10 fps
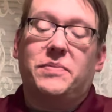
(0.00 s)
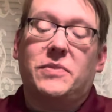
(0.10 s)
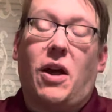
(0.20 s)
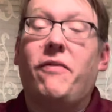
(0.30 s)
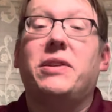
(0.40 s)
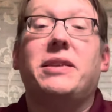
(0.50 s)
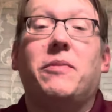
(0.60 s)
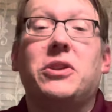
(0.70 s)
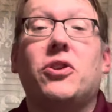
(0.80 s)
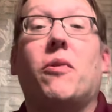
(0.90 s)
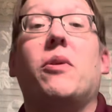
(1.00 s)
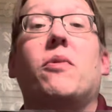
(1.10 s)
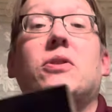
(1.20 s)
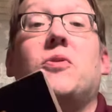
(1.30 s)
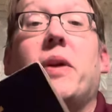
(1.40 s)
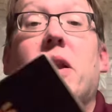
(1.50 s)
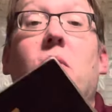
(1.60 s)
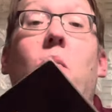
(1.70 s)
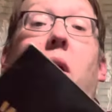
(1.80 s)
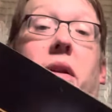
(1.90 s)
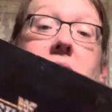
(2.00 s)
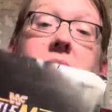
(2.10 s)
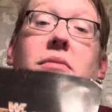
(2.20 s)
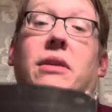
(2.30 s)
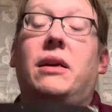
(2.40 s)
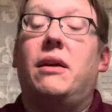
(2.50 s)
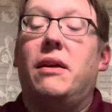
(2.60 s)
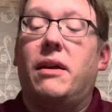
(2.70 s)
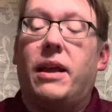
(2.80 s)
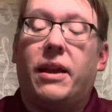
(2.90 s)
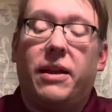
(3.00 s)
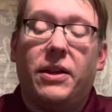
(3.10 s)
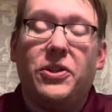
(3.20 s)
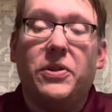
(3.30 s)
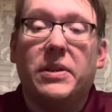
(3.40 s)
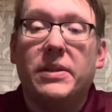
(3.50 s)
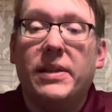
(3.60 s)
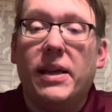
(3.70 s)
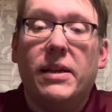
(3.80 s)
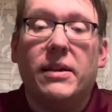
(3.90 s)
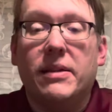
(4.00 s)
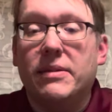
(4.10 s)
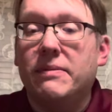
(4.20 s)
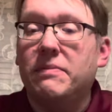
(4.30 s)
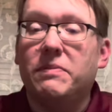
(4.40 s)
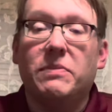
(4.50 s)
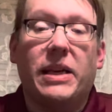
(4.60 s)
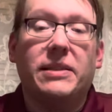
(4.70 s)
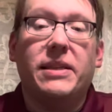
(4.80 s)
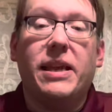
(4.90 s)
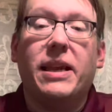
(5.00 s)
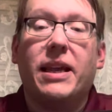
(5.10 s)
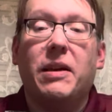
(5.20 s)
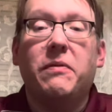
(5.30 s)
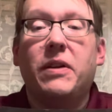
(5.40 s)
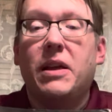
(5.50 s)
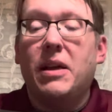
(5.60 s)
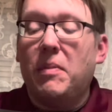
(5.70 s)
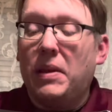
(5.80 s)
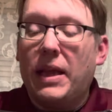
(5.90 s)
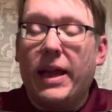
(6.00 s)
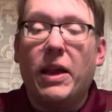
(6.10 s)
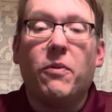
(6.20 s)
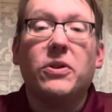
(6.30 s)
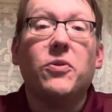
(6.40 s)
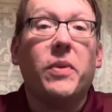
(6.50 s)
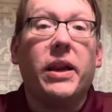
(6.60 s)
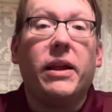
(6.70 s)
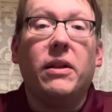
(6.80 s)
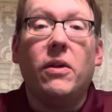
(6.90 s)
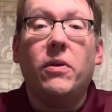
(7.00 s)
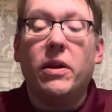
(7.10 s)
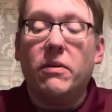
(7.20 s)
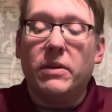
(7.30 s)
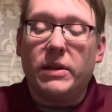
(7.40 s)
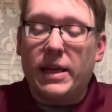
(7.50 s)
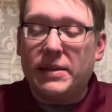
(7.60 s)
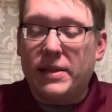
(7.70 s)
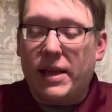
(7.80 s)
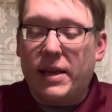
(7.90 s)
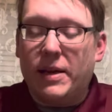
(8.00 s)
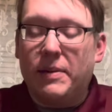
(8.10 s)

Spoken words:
Obviously, we start with WrestleMania 1. And as you can see, it has the kind of plain WrestleMania logo, and it has the